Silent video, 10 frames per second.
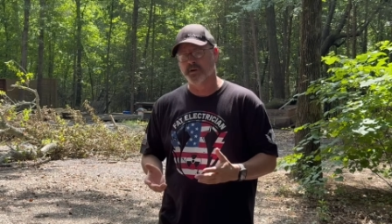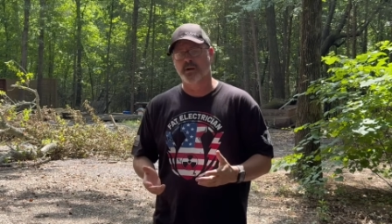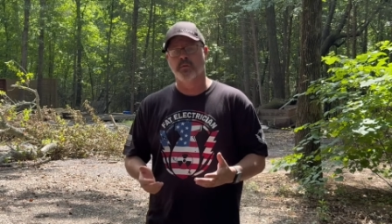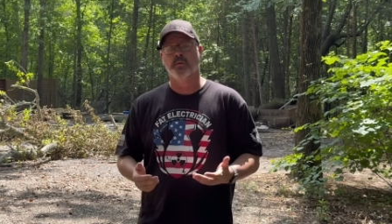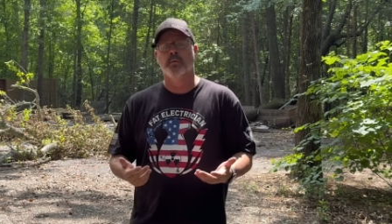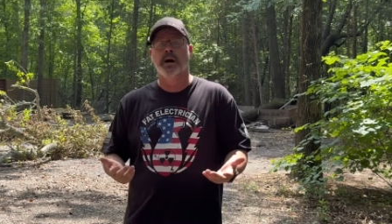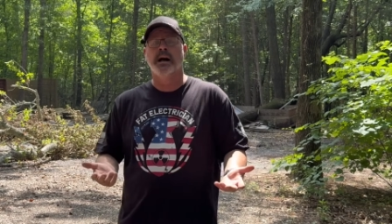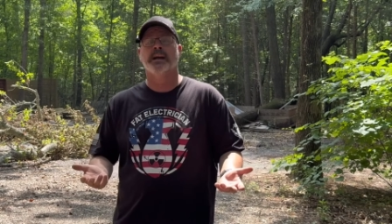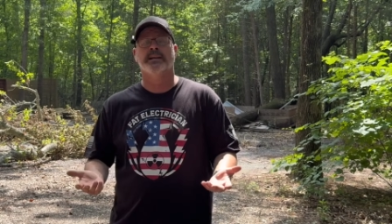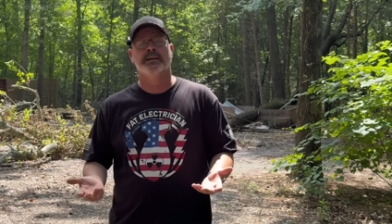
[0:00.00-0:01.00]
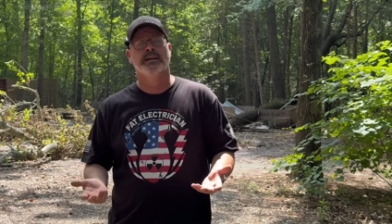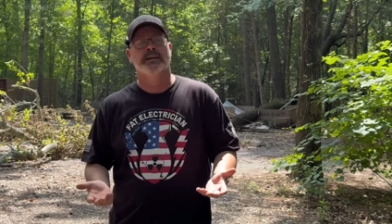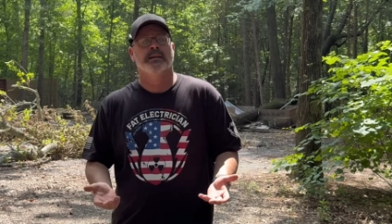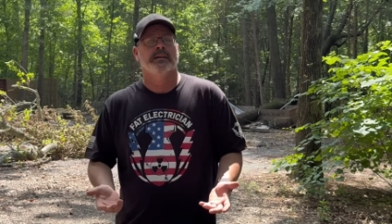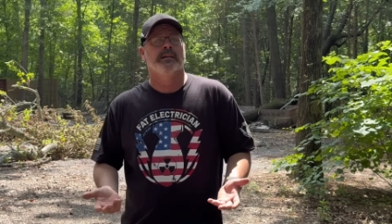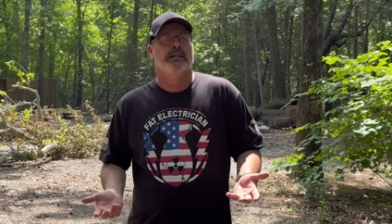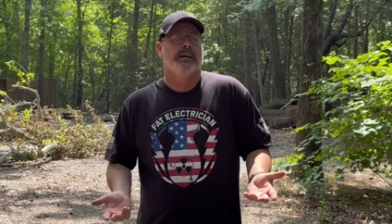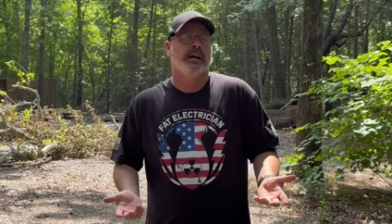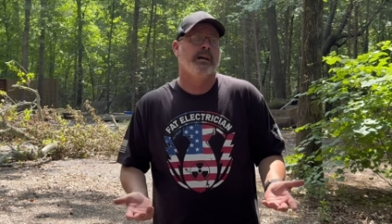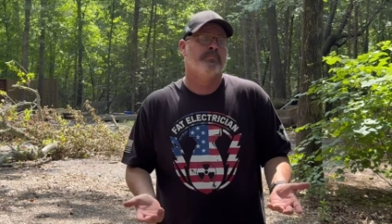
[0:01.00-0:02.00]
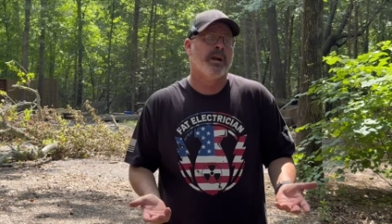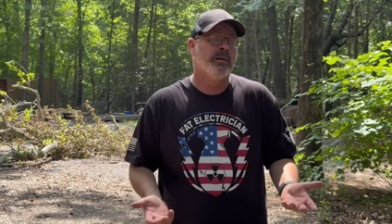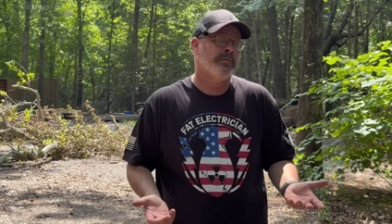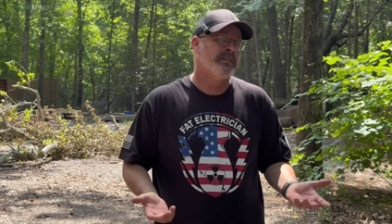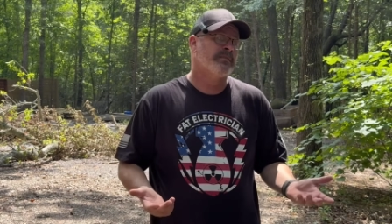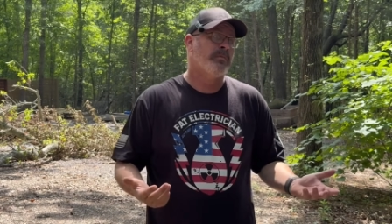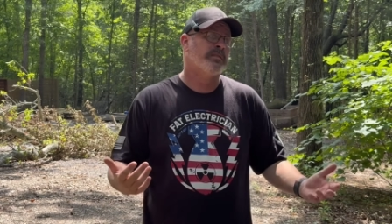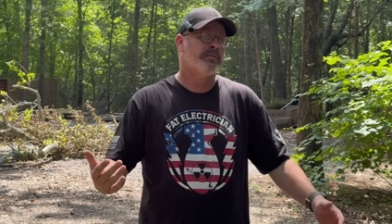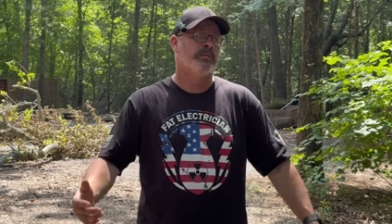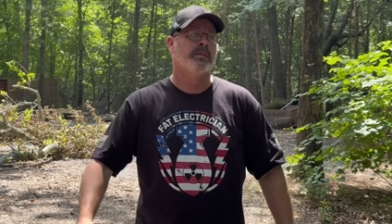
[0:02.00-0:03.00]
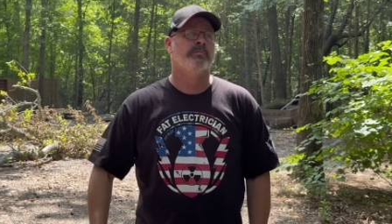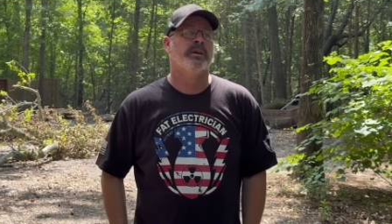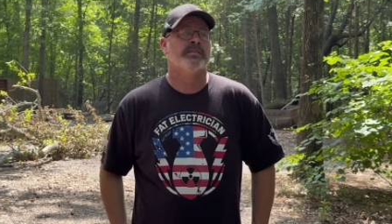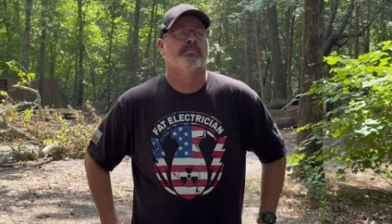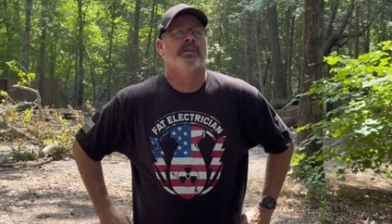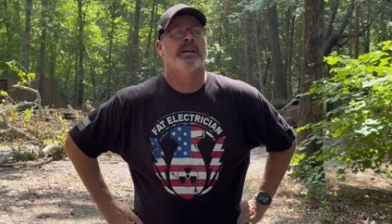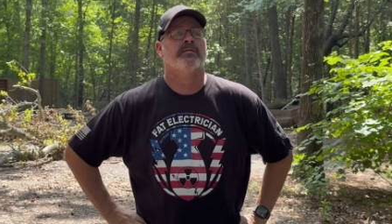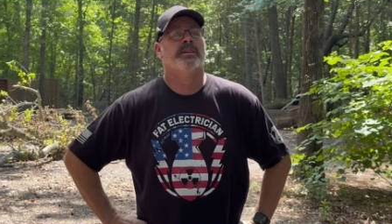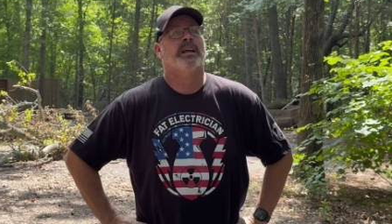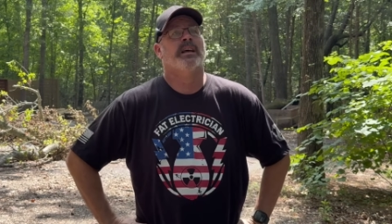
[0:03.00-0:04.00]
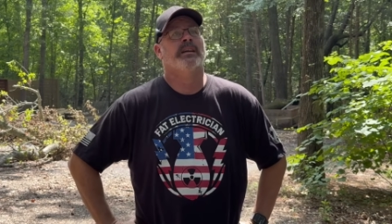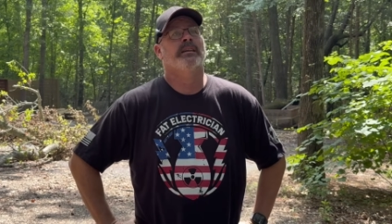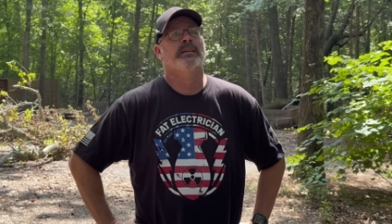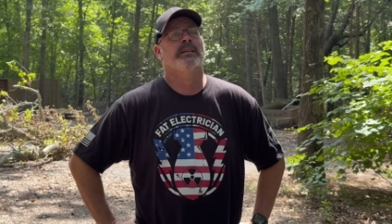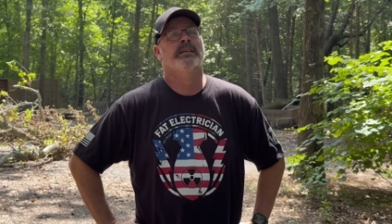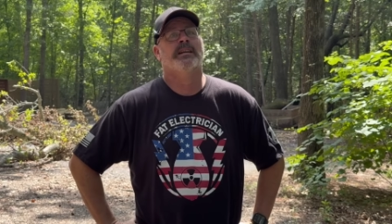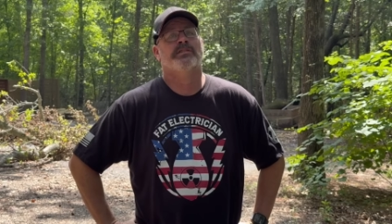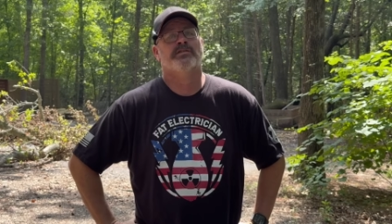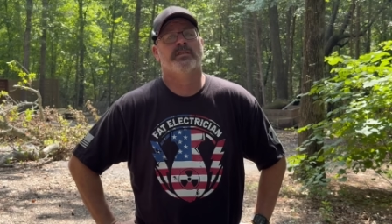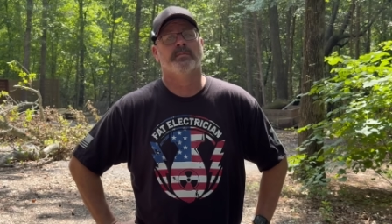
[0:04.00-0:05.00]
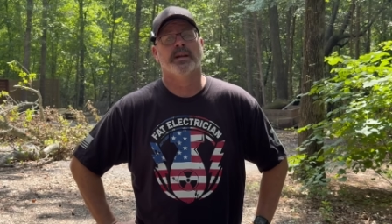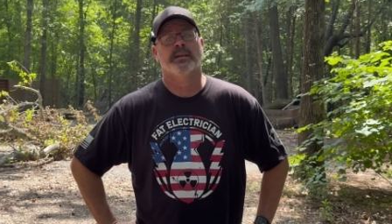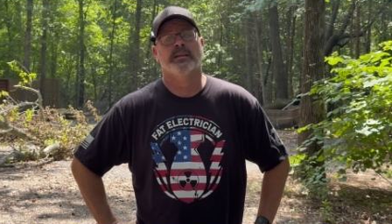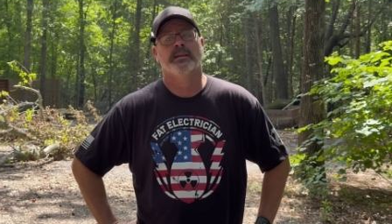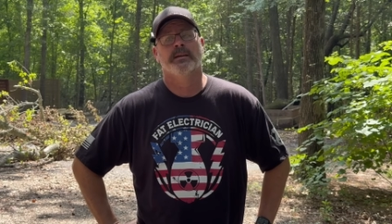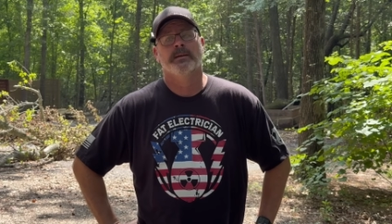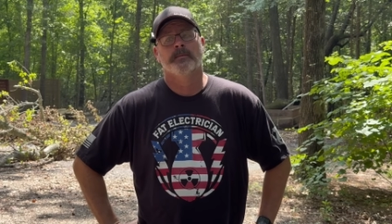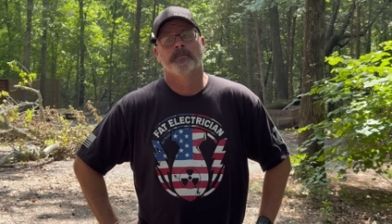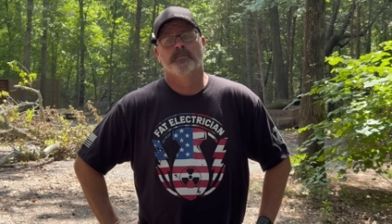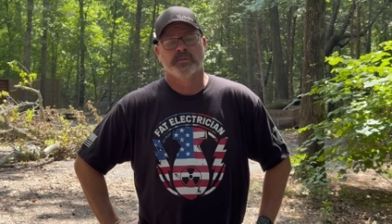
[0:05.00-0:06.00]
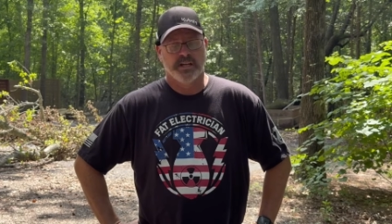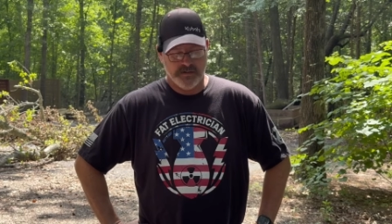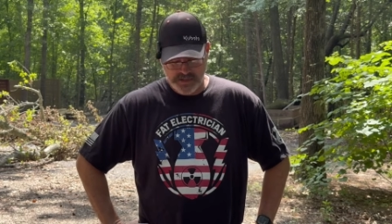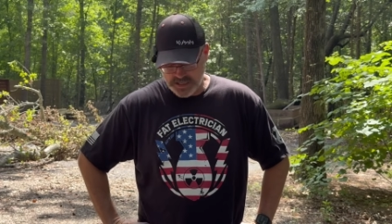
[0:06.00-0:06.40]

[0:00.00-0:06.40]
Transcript: well why uh, probably because i wasn't wearing bug spray every day and i should have been you know,